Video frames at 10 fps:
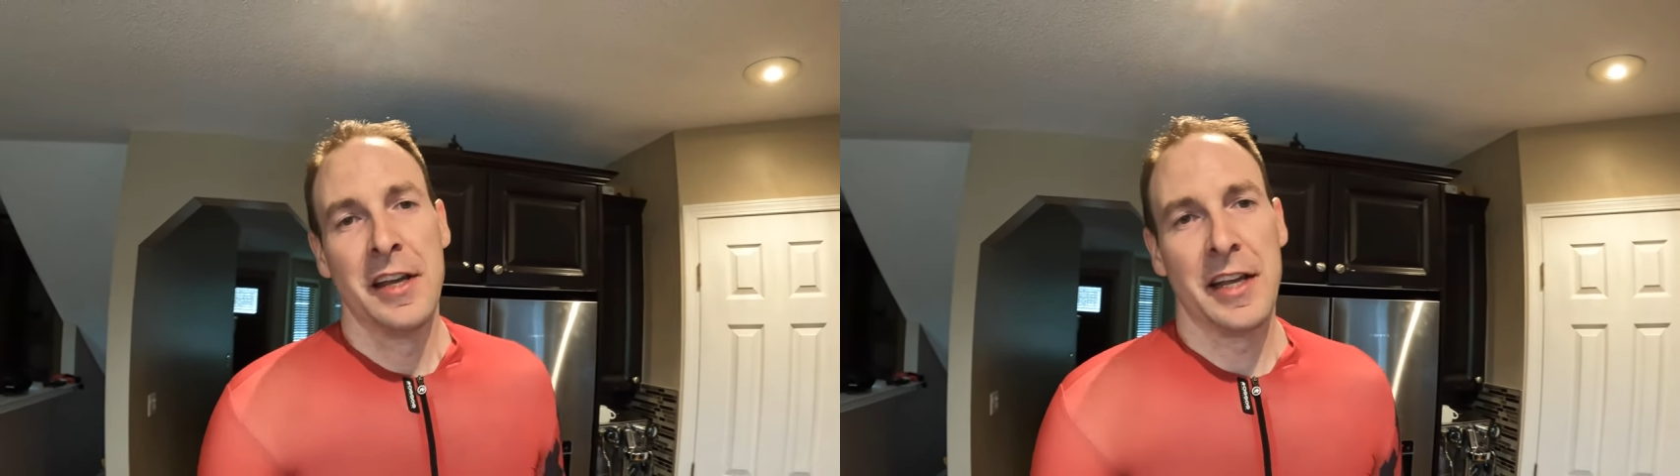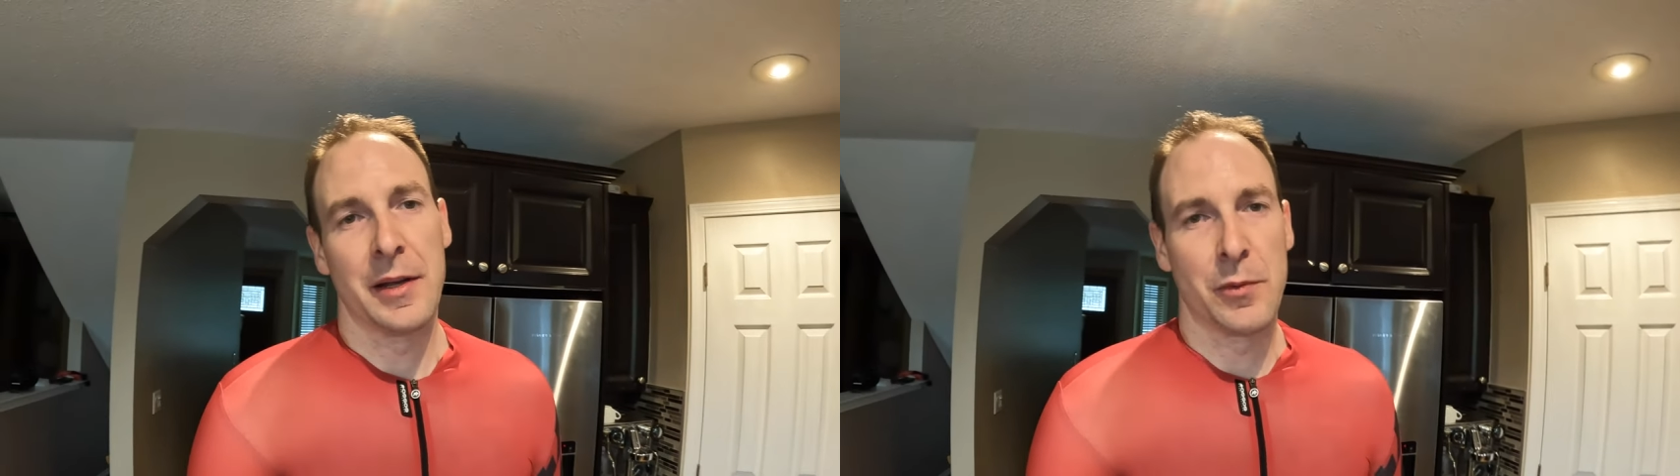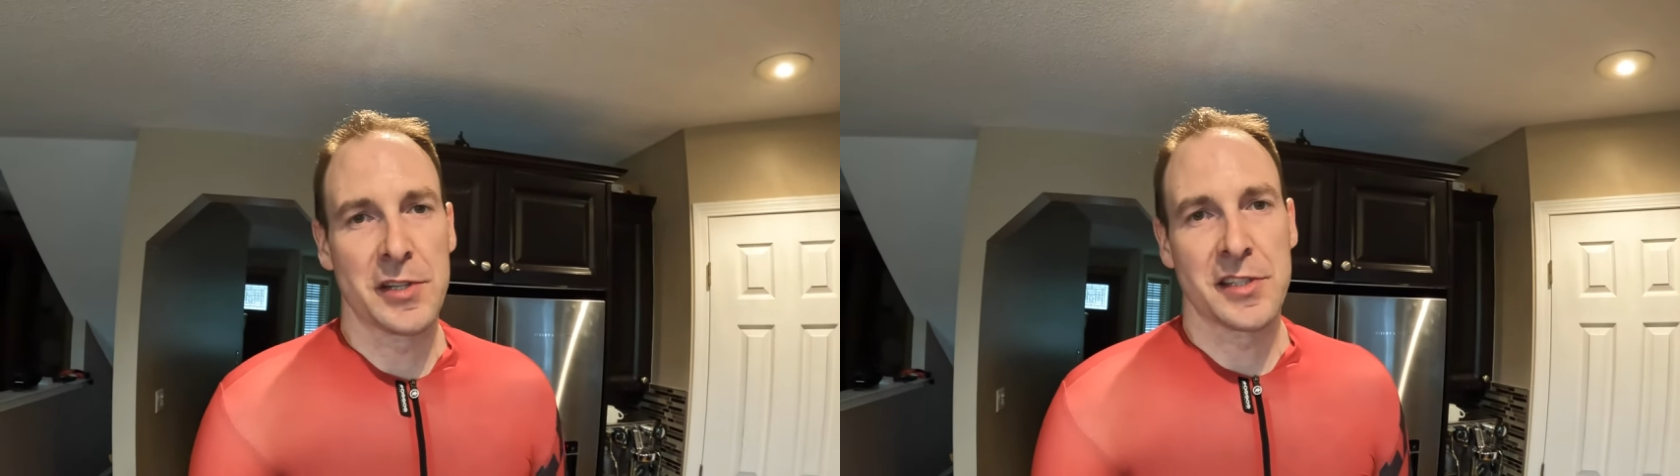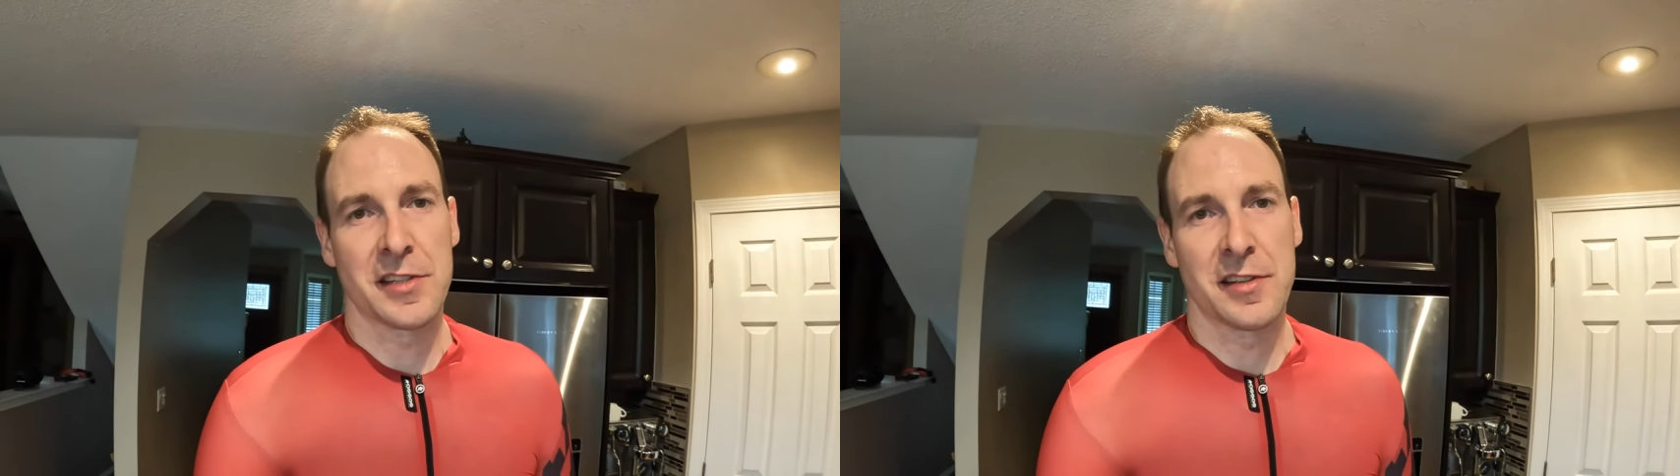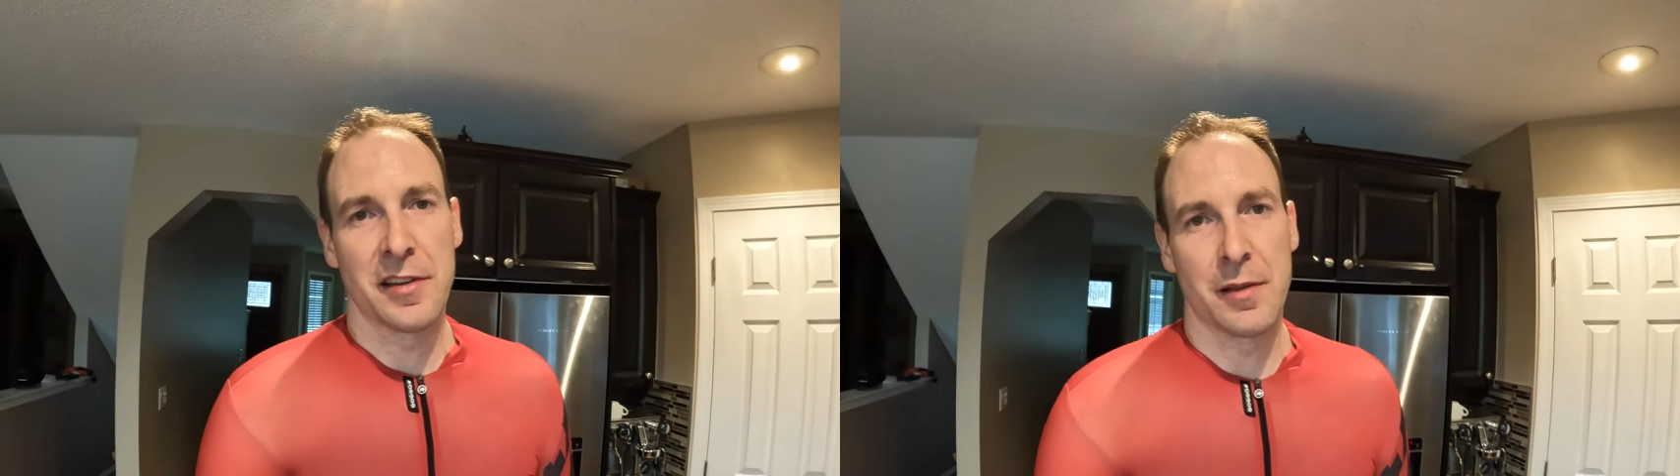It
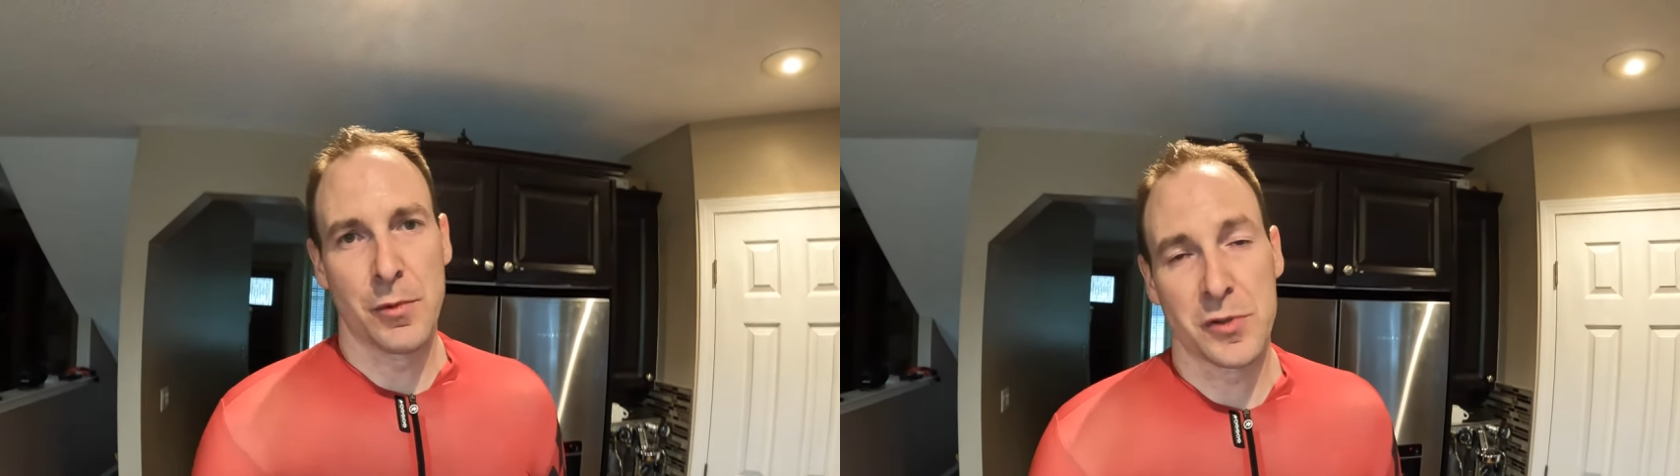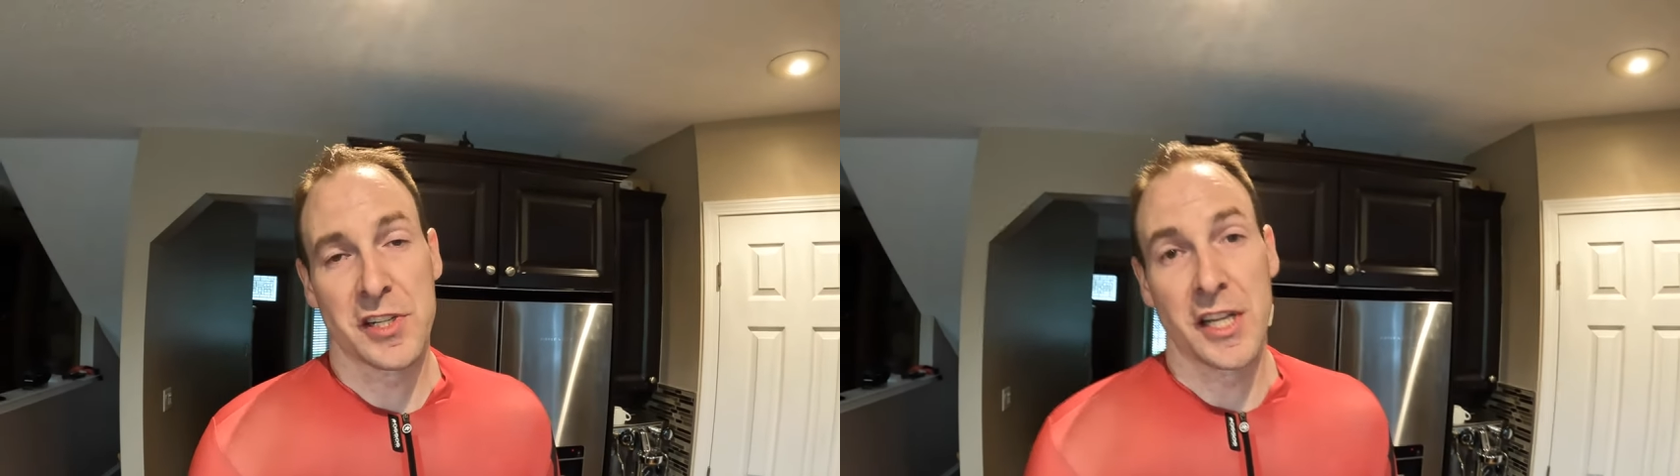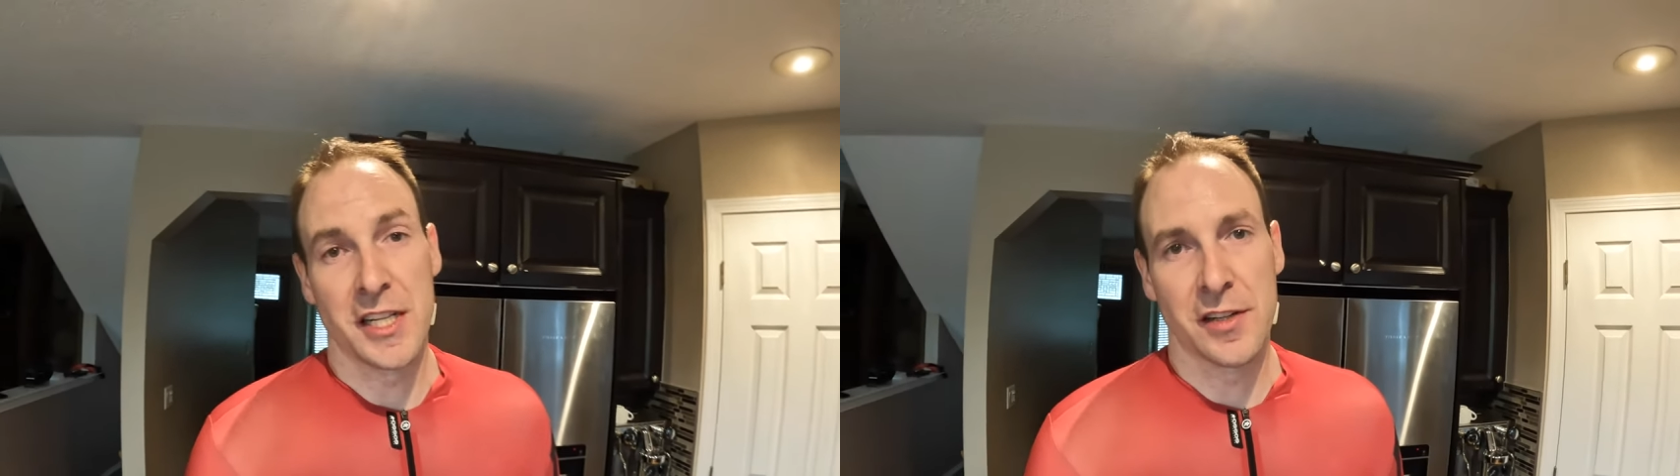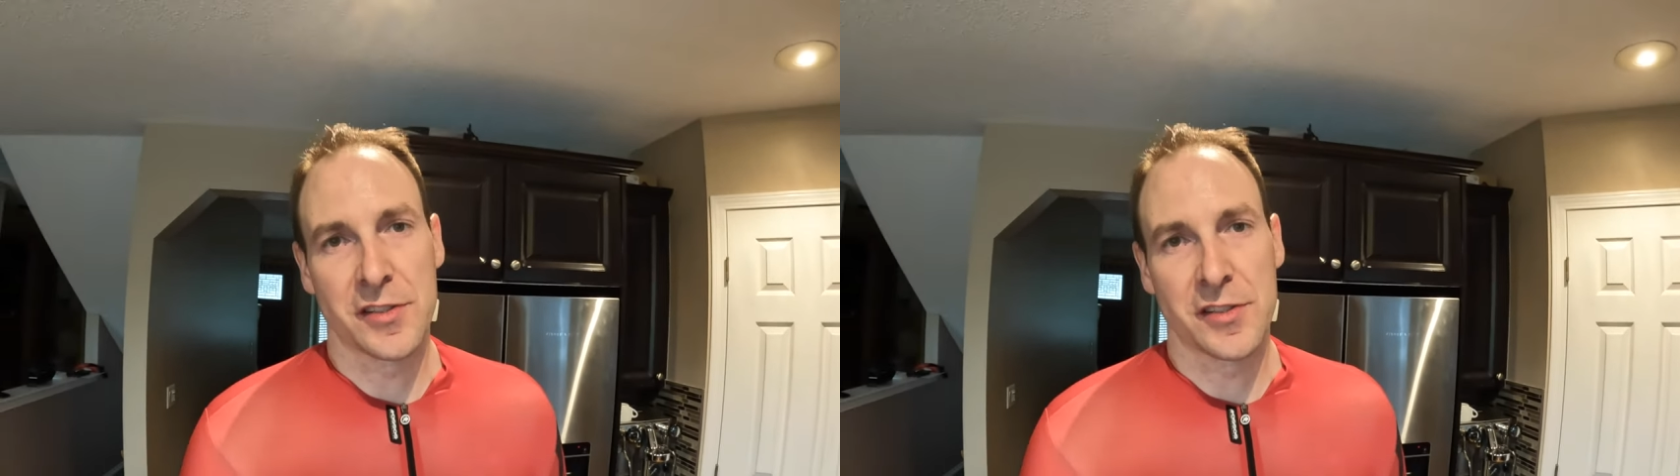wasn't the most ideal